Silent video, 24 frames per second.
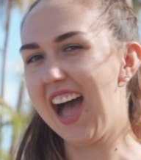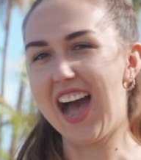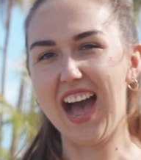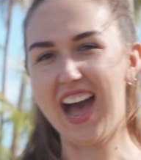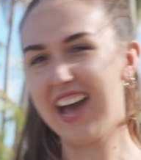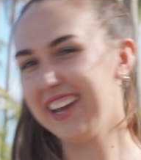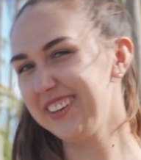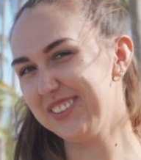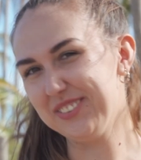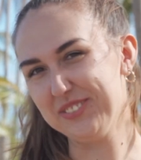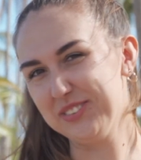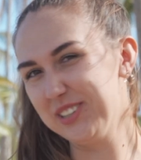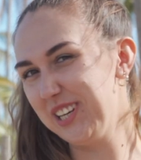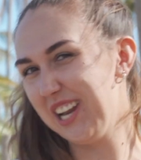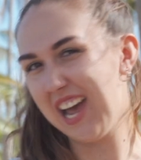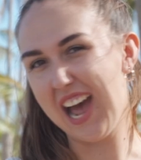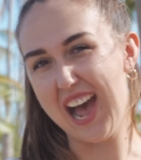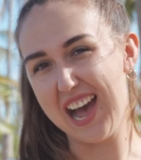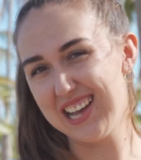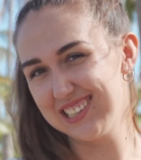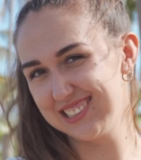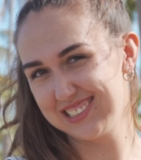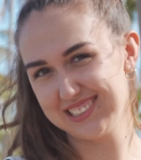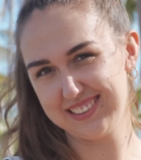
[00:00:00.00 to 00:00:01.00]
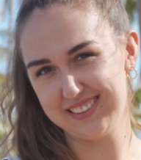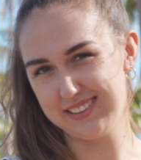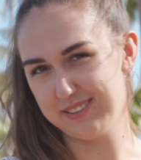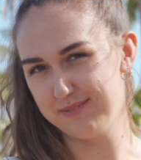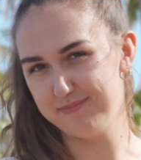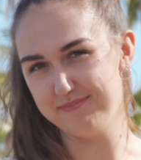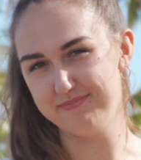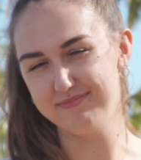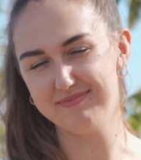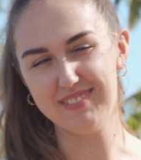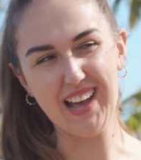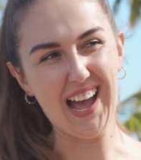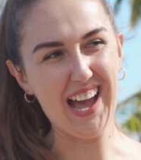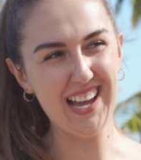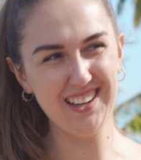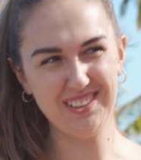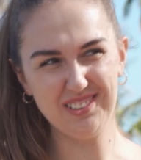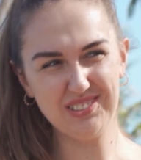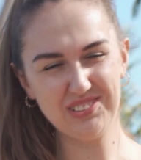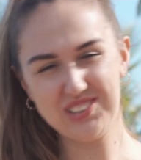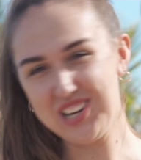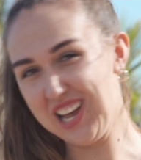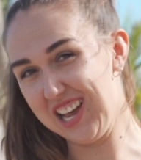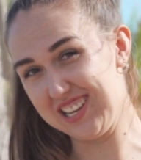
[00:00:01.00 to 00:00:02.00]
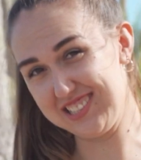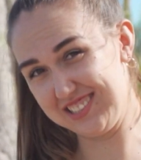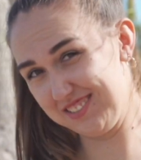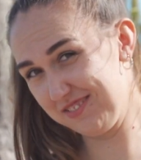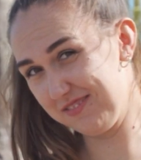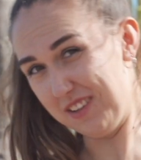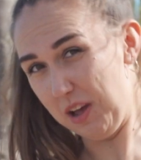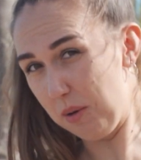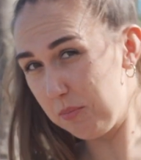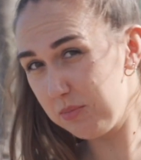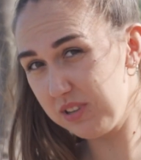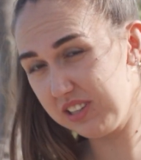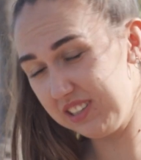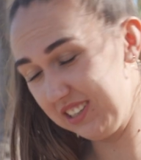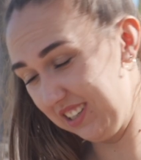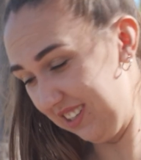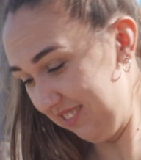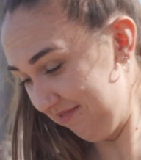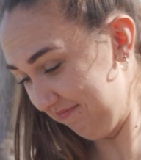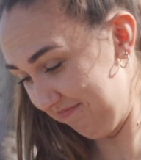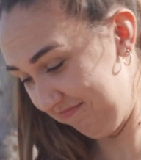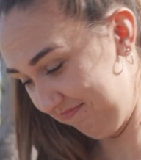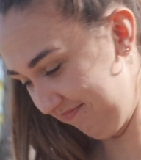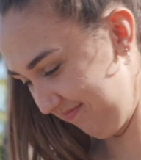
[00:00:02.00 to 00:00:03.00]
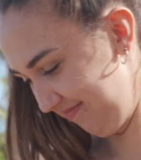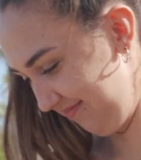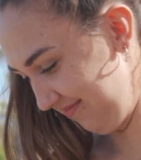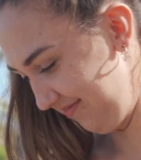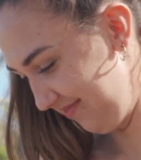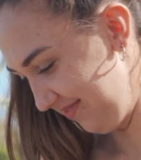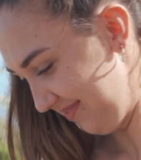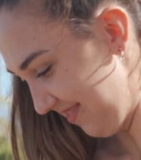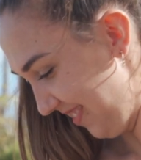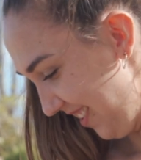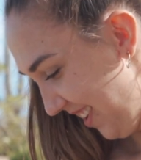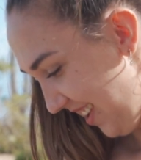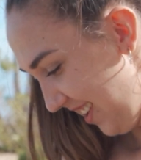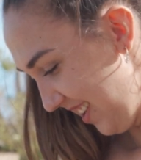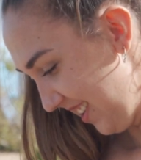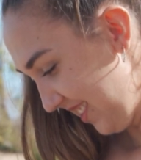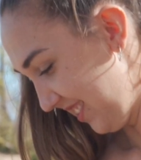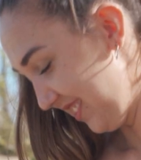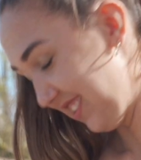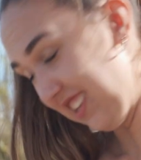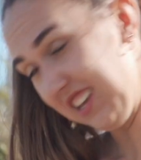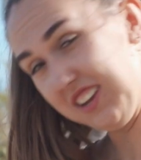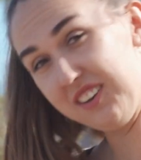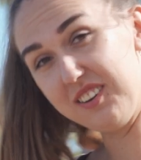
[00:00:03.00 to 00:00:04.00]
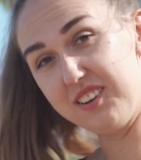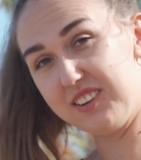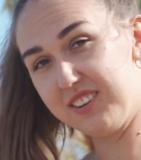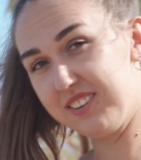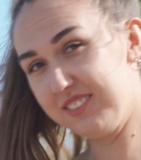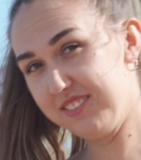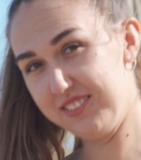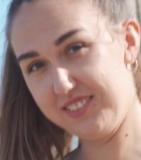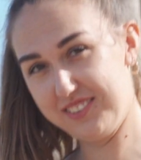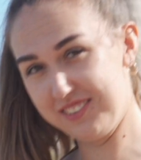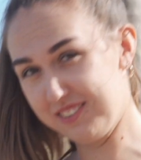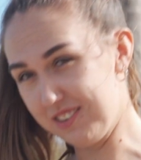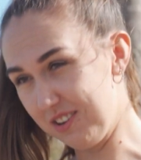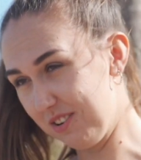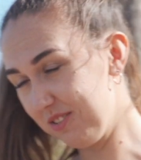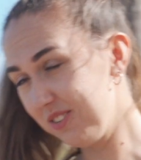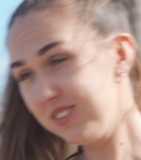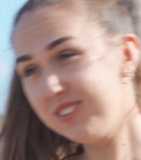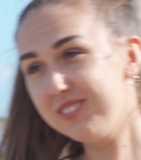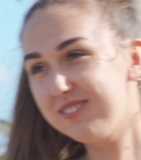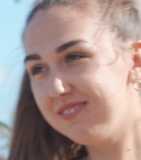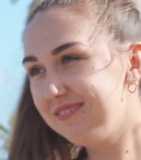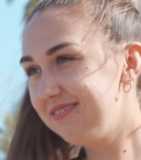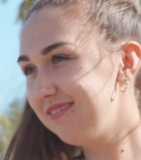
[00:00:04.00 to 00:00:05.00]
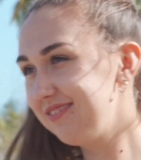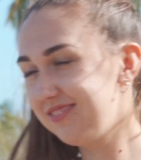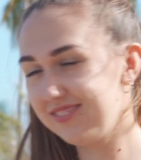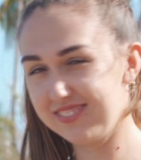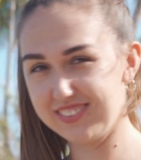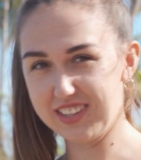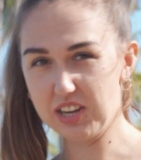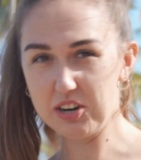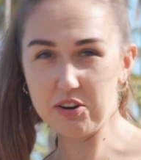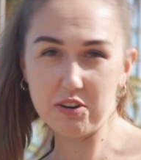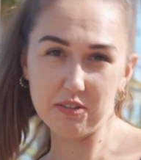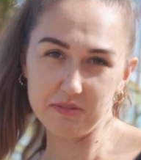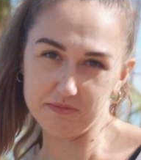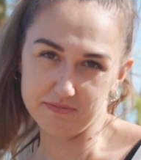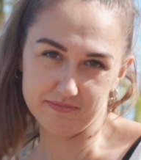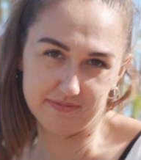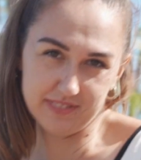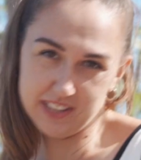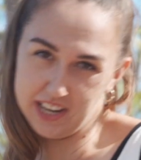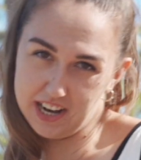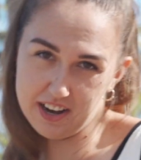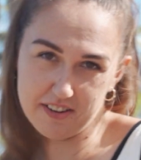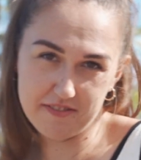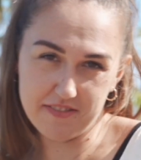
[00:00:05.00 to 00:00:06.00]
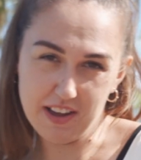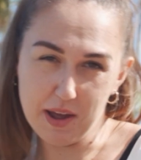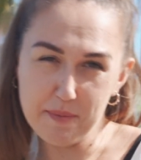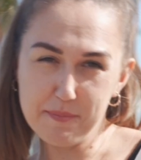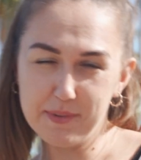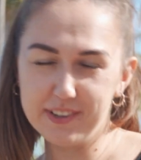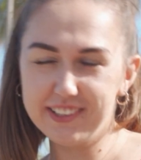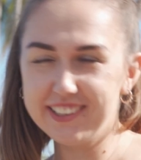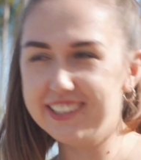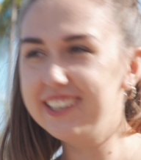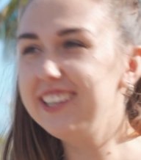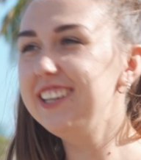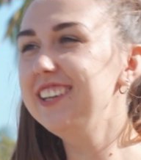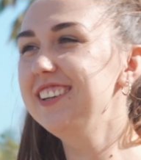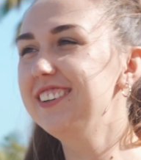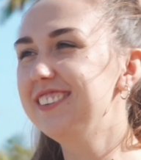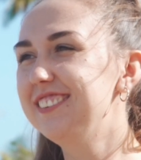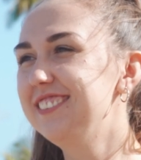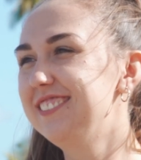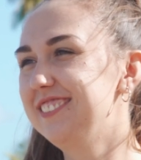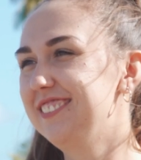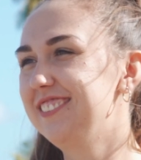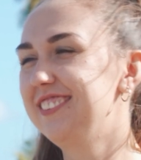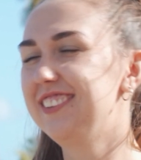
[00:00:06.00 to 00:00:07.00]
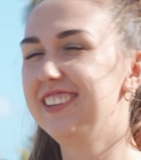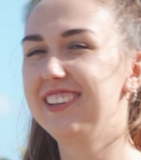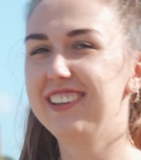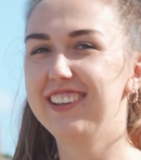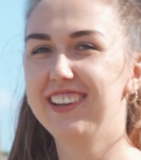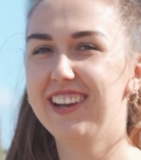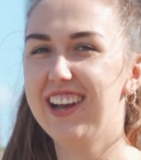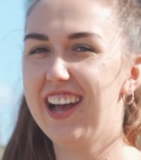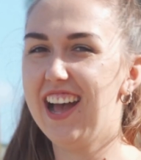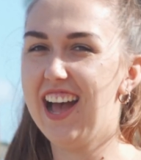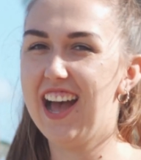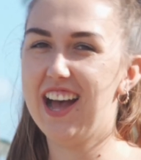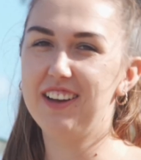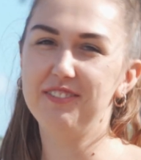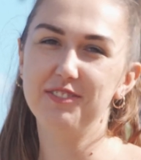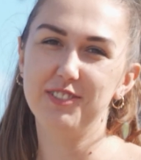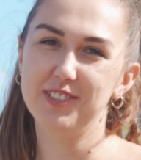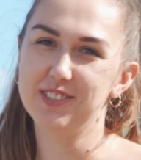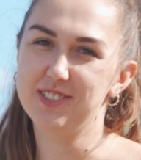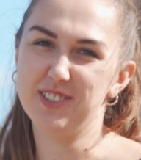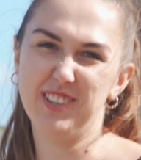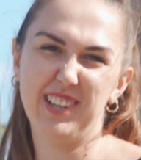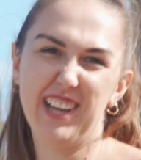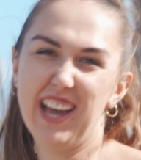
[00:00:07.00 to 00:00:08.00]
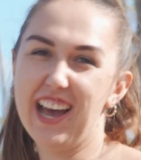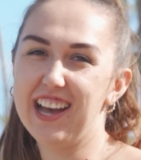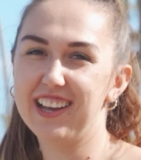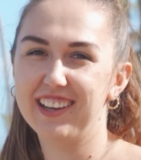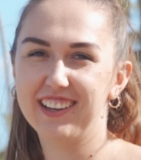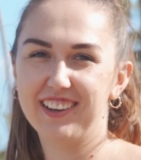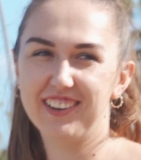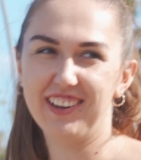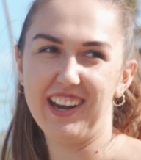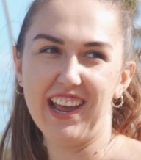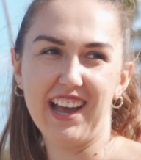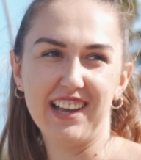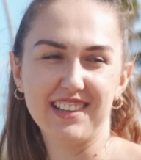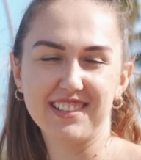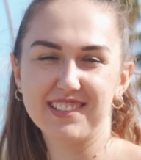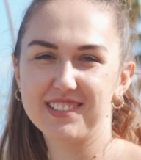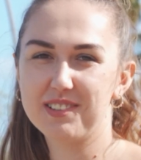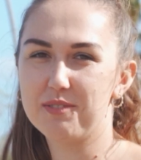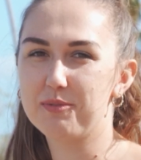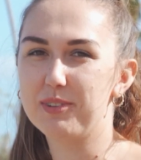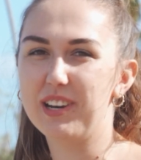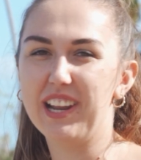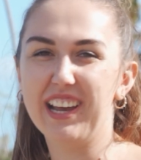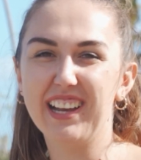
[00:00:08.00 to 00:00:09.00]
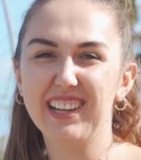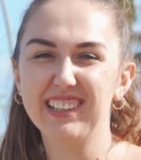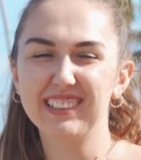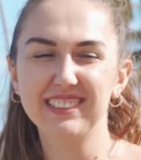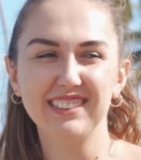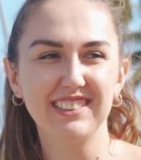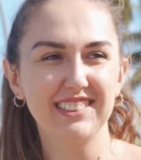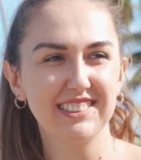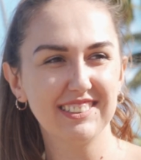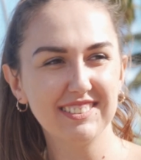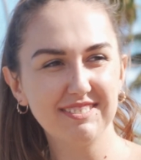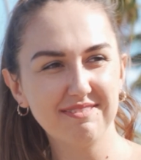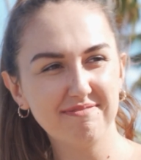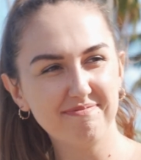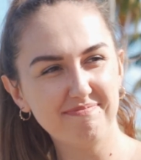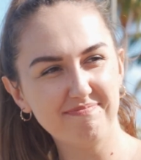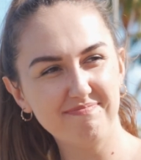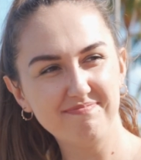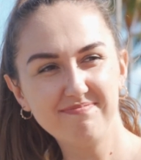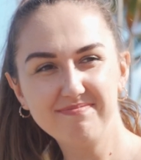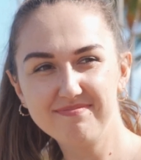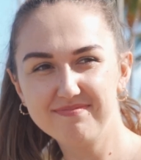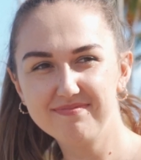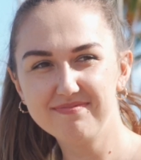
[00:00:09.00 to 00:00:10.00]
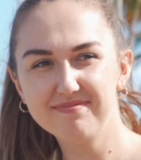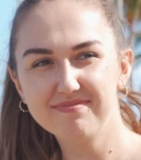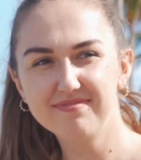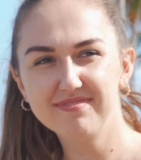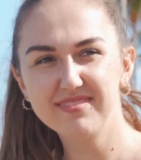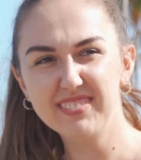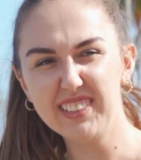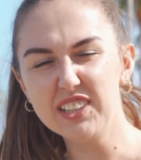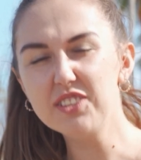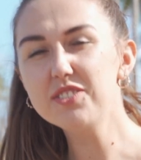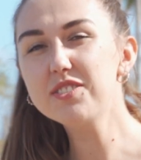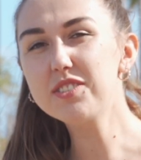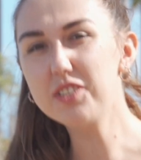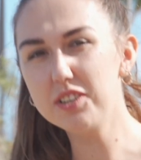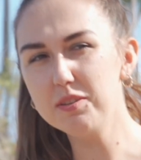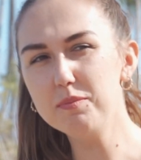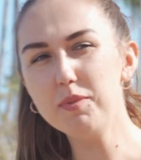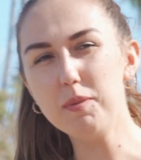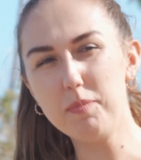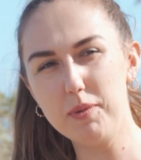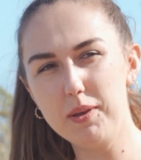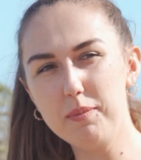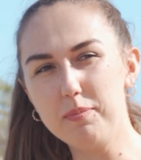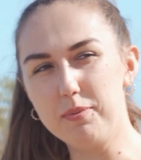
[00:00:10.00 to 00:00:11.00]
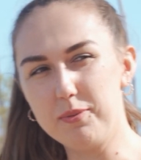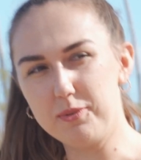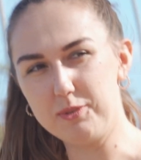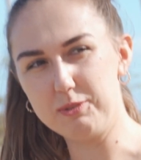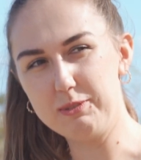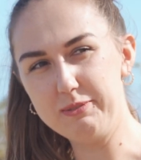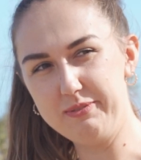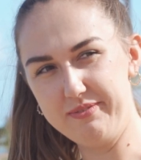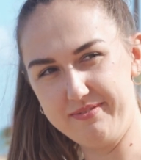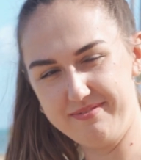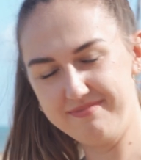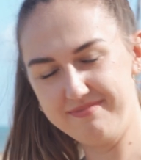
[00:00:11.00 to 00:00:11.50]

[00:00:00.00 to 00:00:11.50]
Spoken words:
I don't want to ask them. I don't want to ask family. They are, you know, they are family. I'm just gonna ask someone else. There's gonna be people.